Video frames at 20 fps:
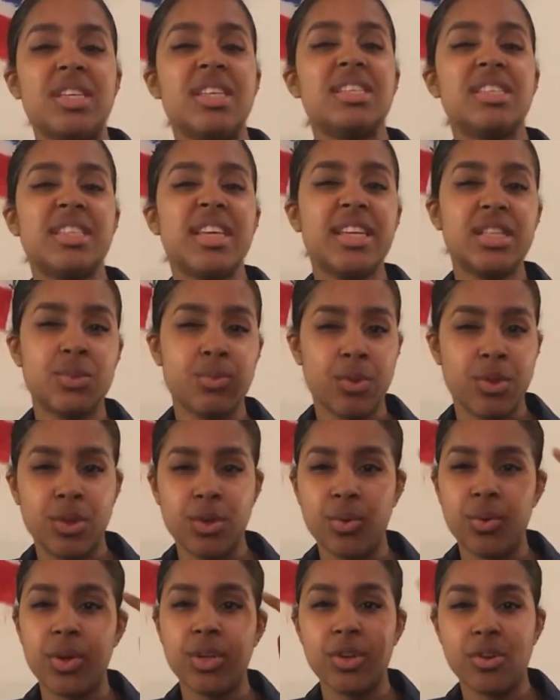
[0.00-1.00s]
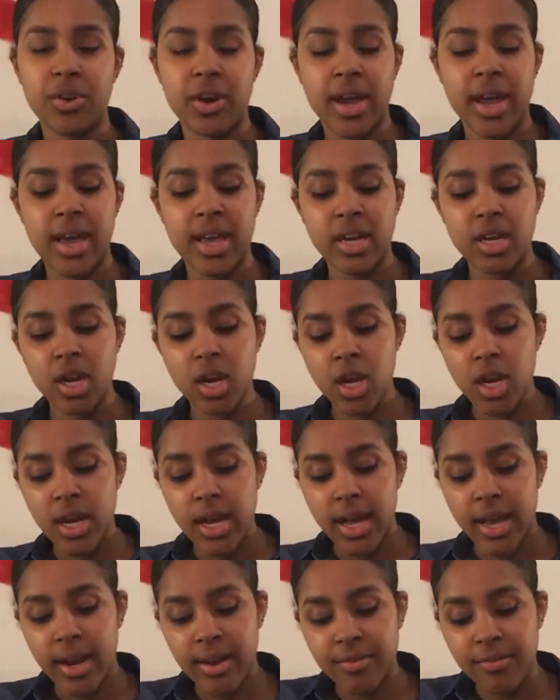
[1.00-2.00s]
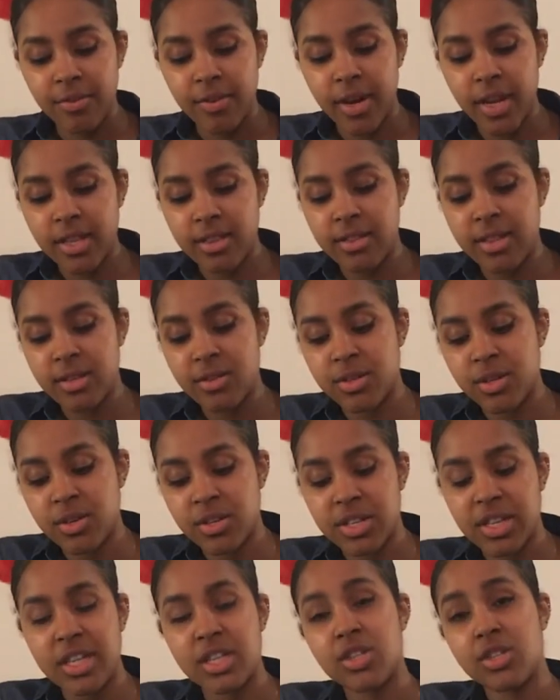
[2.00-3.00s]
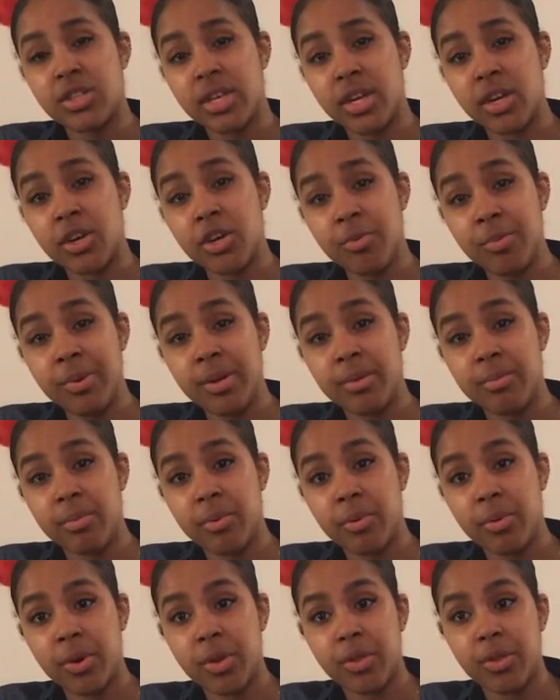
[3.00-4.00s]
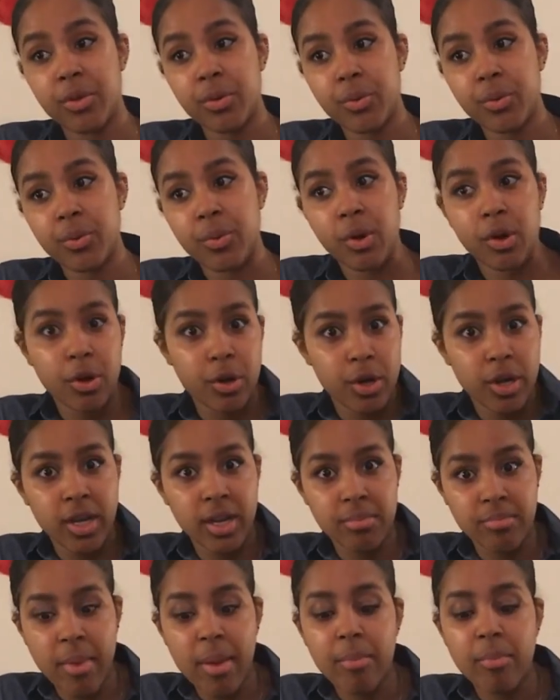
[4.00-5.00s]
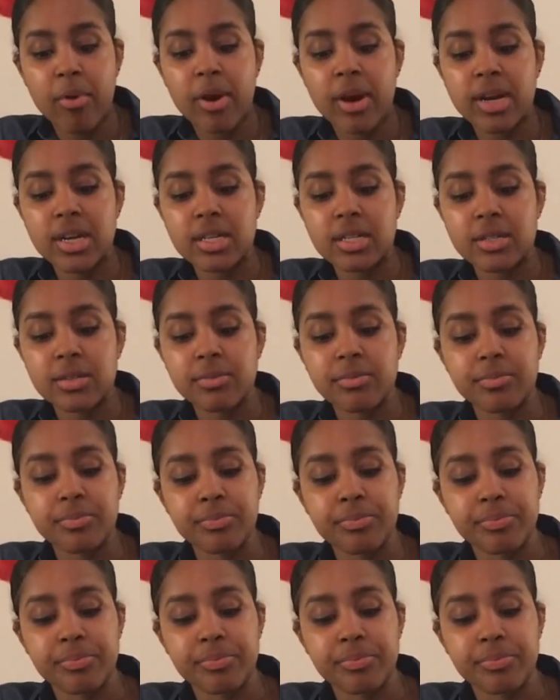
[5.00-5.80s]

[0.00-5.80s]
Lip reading: It stays with you in your head, and I feel like those are things that could be avoided through learning and Memrise.